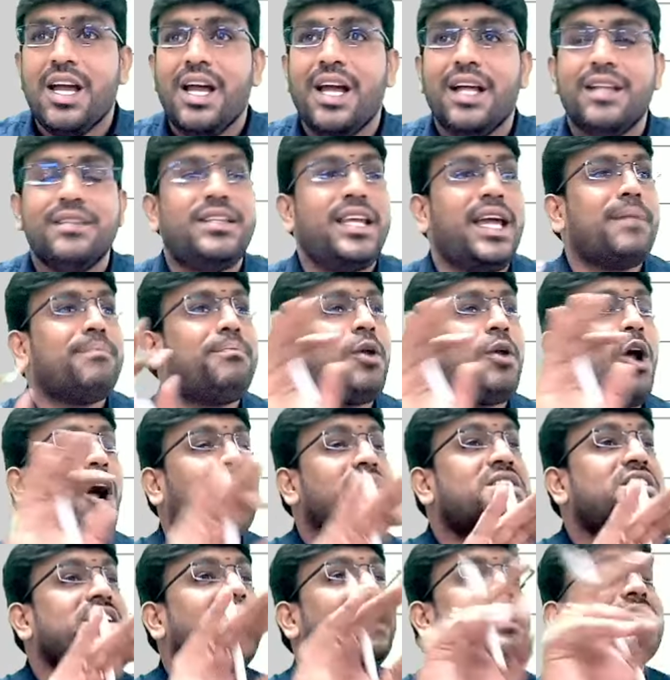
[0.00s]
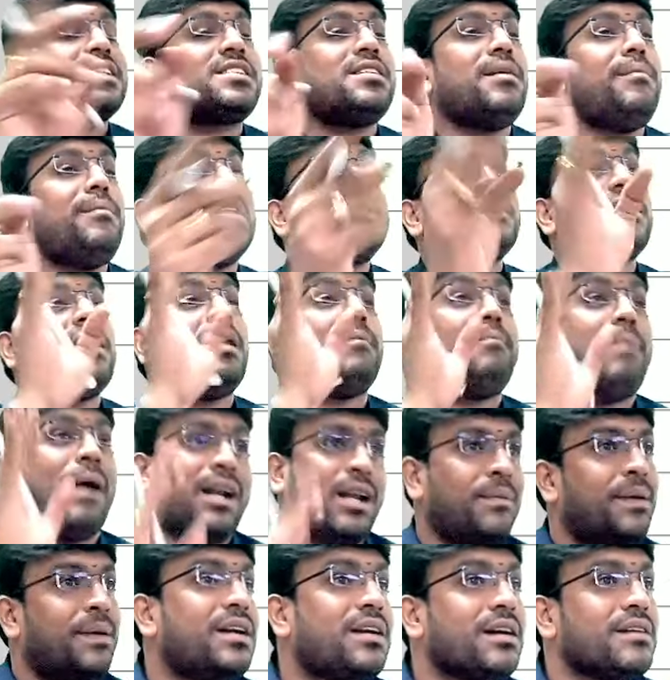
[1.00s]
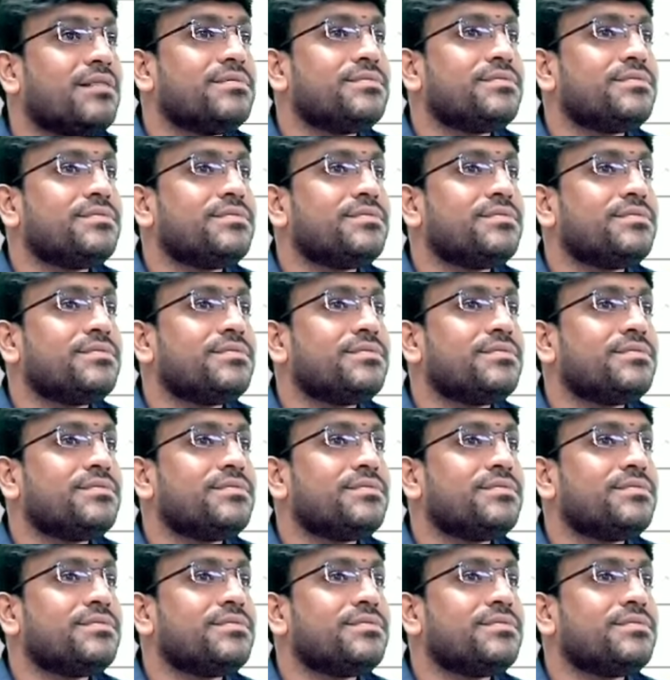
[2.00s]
they brought GST bills in the Parliament.